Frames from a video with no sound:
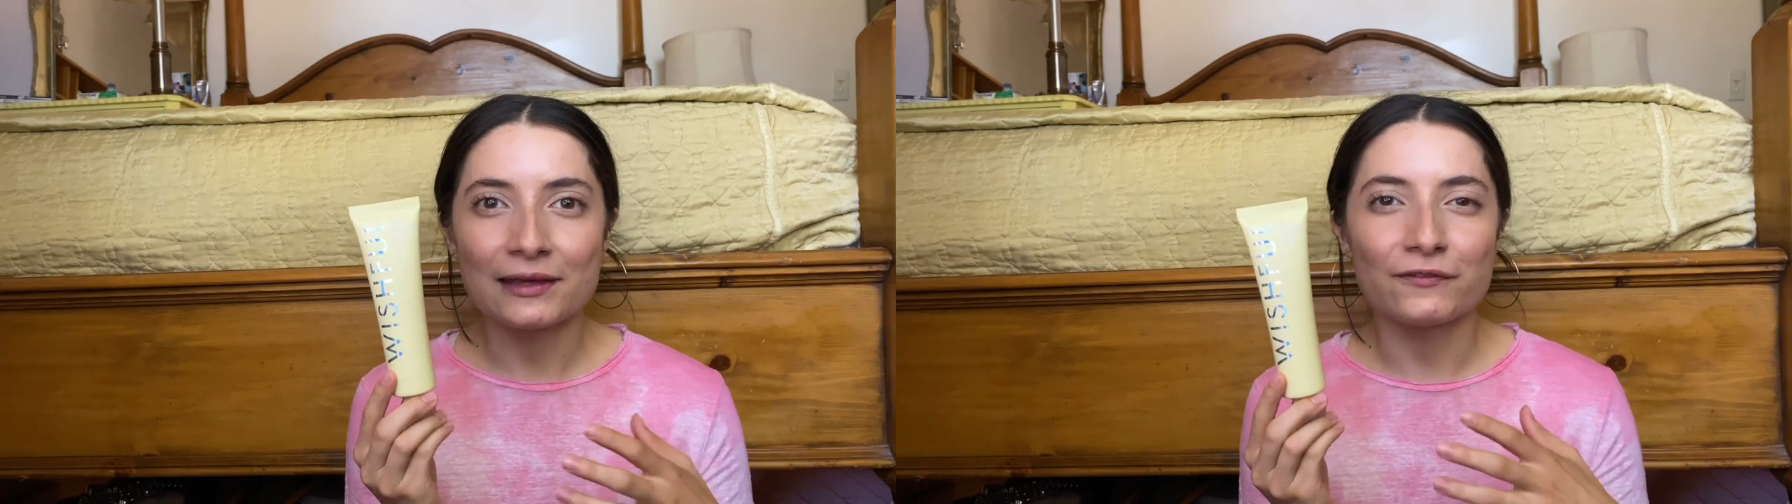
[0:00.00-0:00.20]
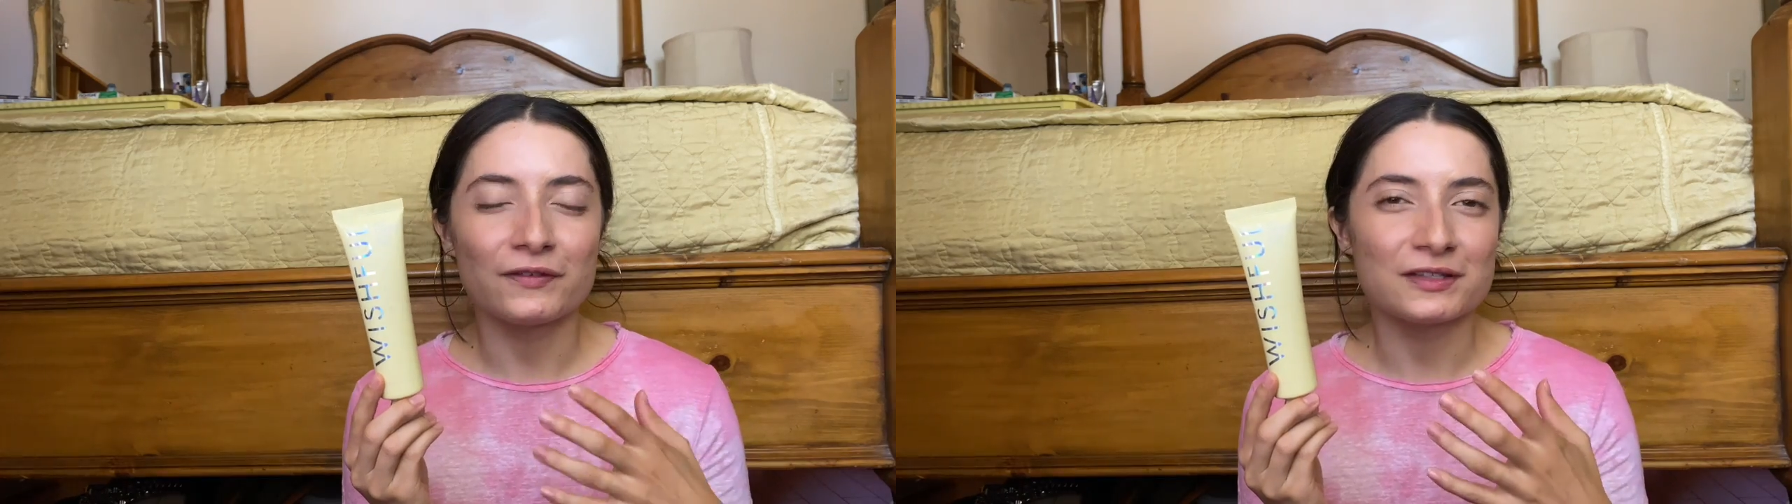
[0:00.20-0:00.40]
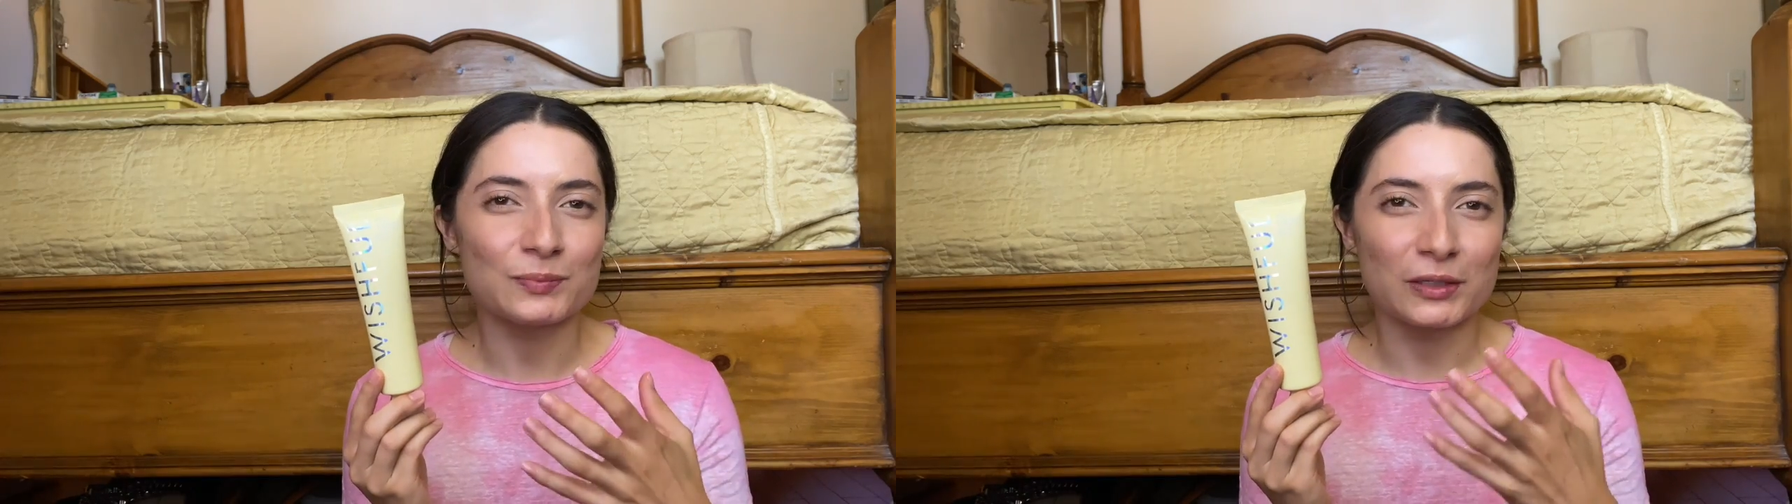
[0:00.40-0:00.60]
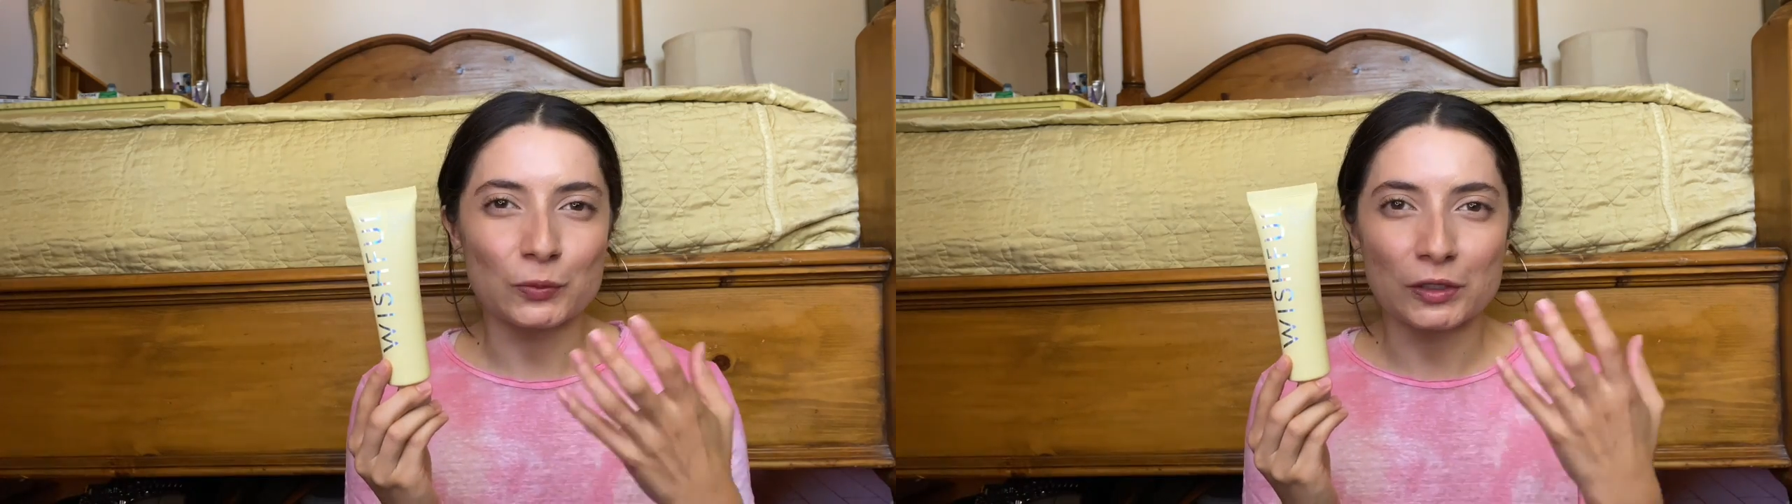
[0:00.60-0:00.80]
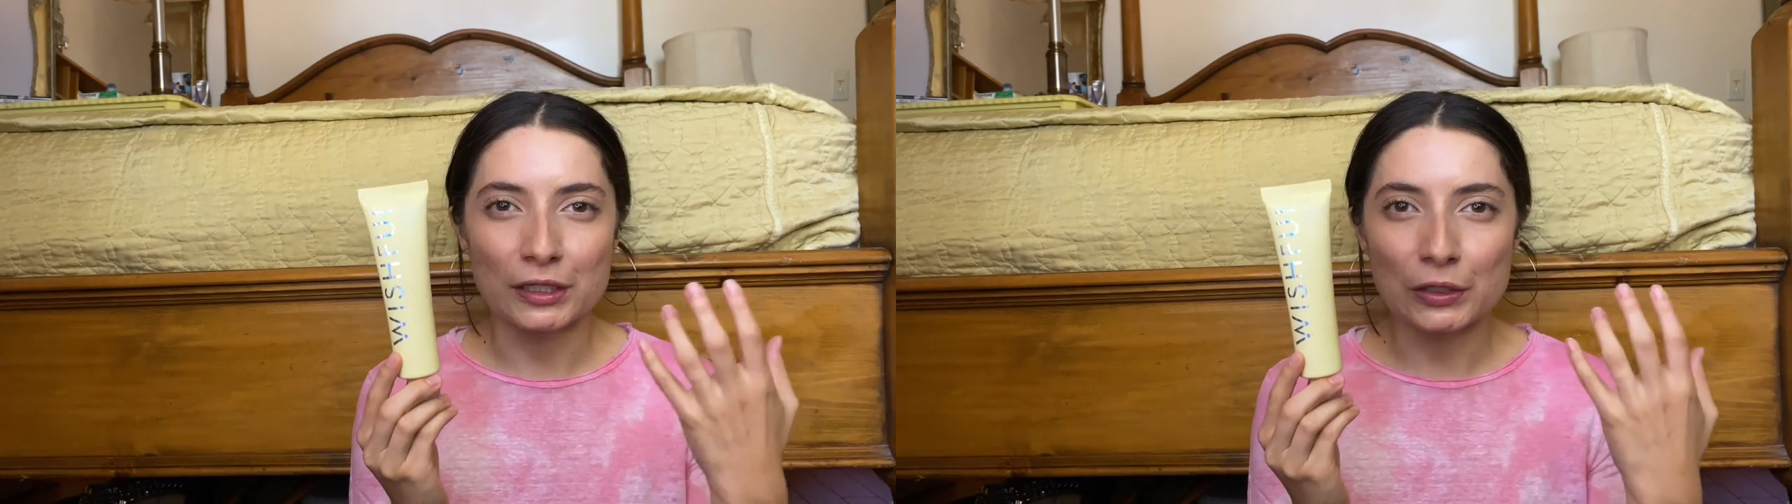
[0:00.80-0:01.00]
if it's been
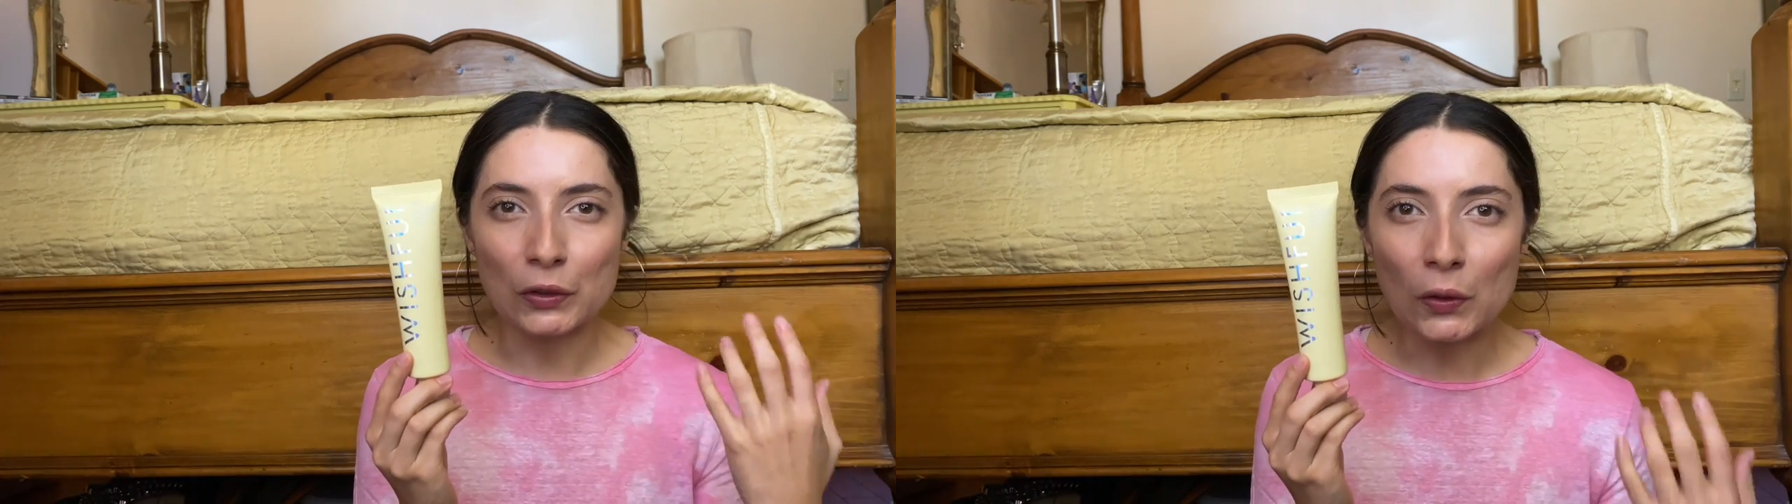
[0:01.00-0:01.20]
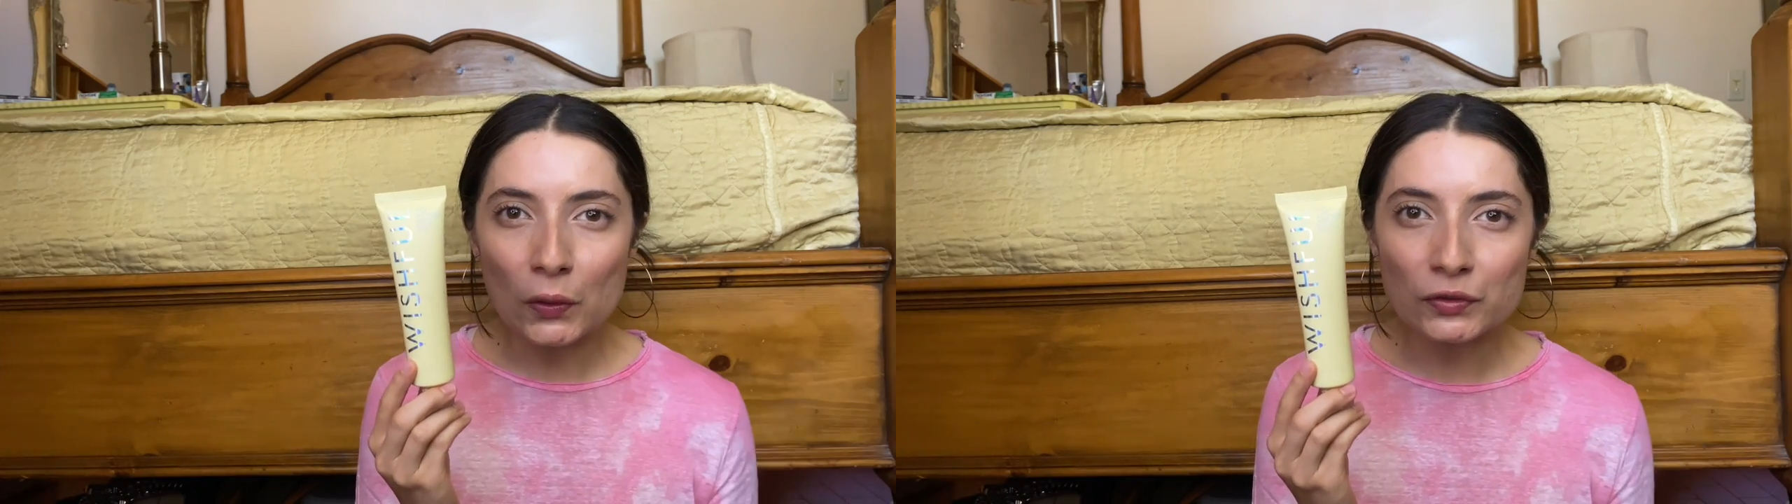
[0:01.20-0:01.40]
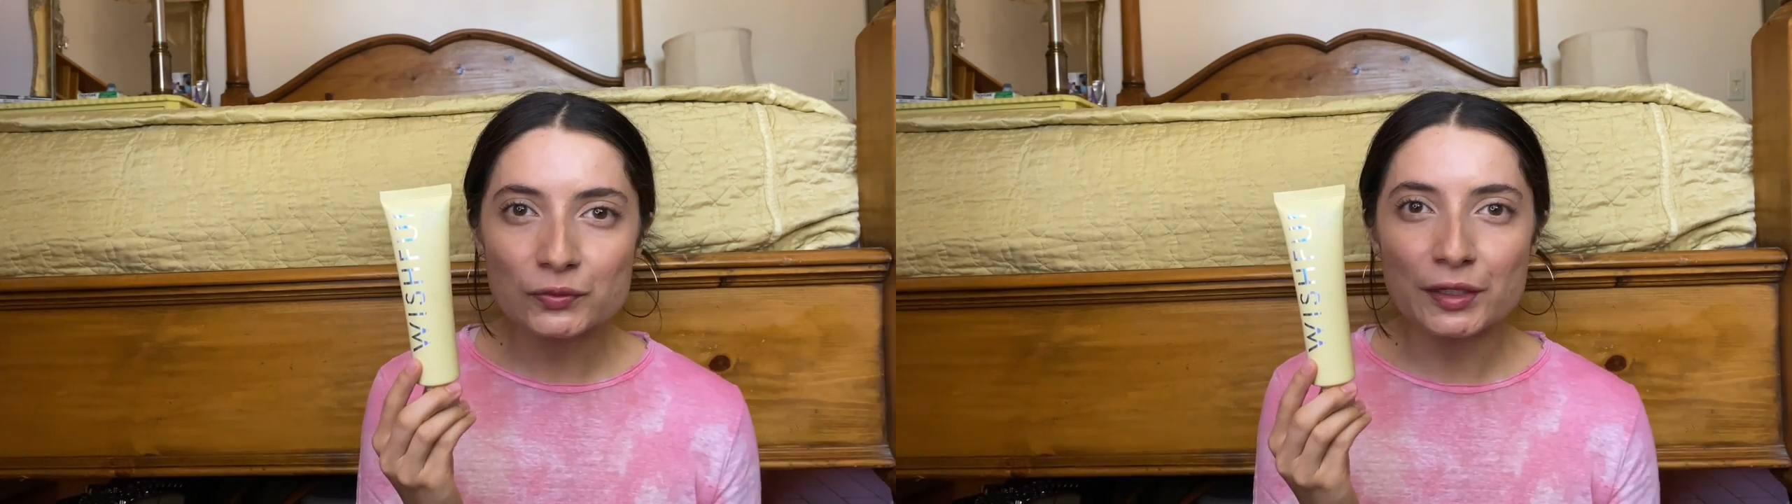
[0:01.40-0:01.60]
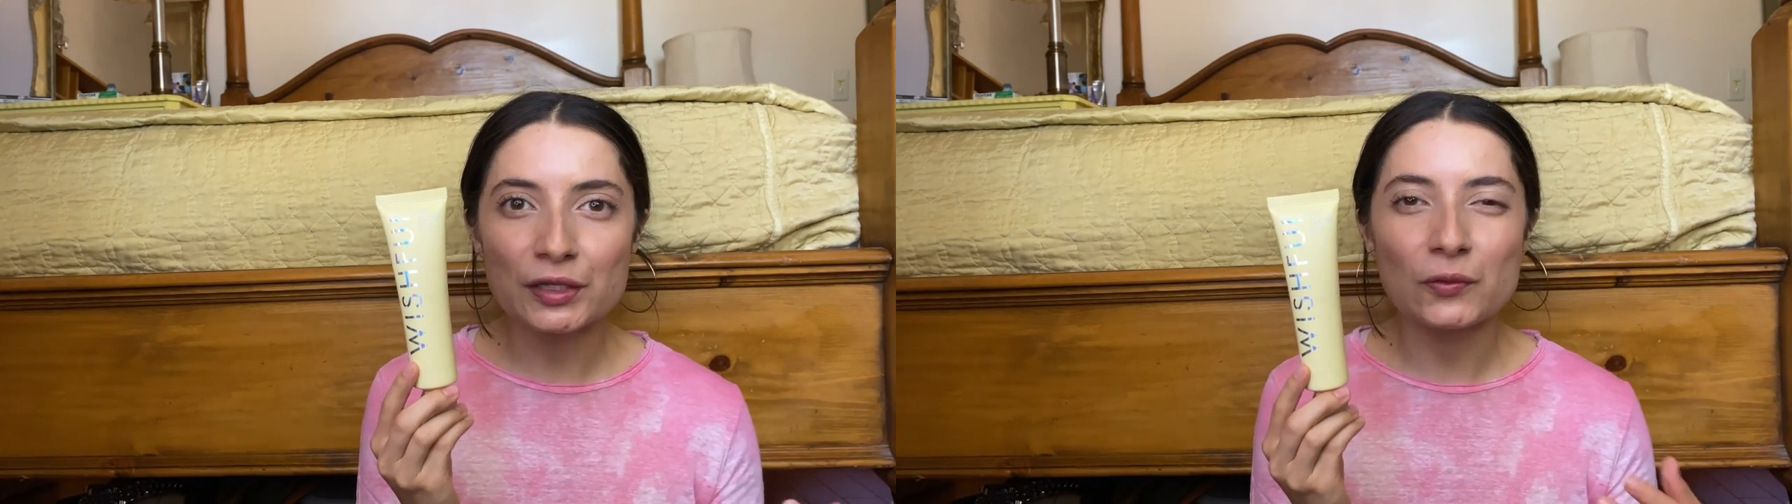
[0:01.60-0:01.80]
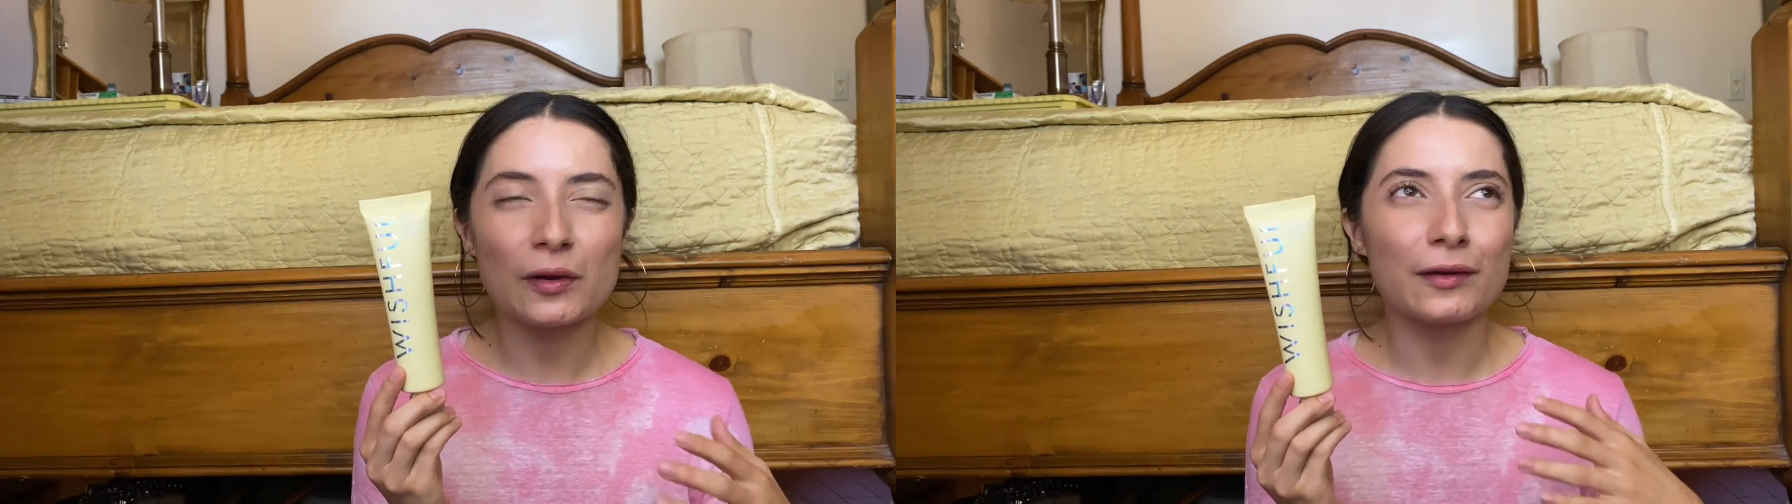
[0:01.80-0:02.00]
really cold where
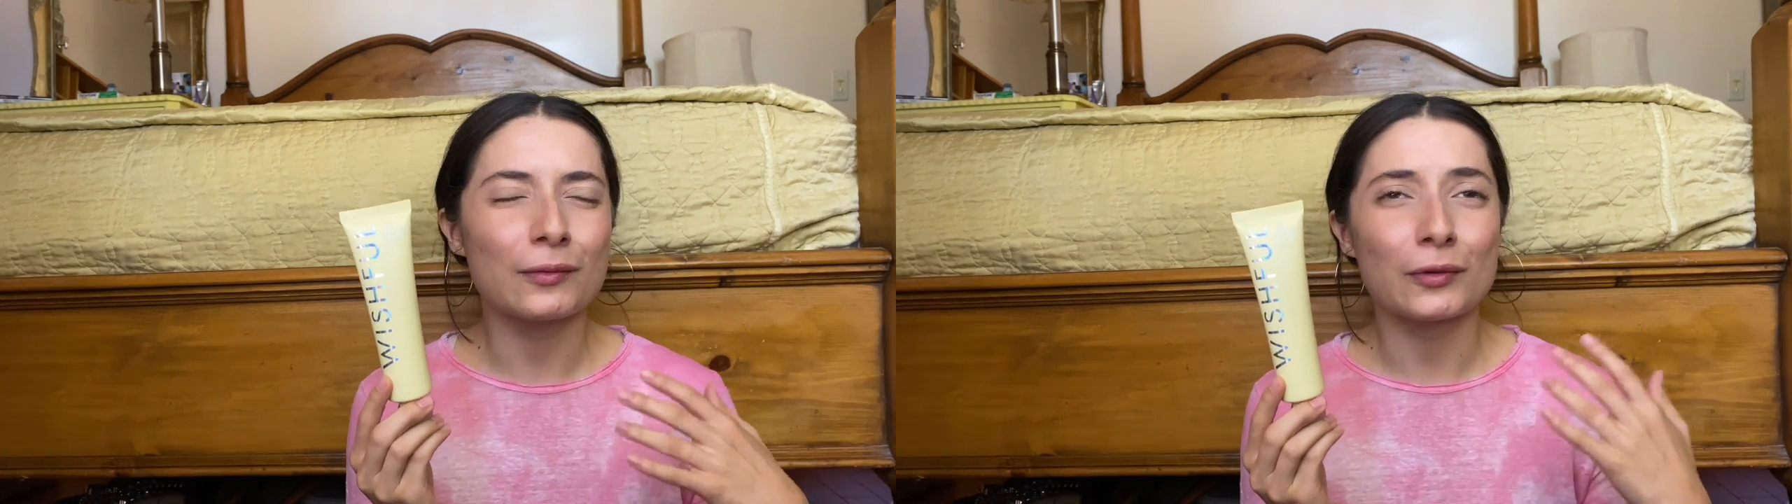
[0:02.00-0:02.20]
you are.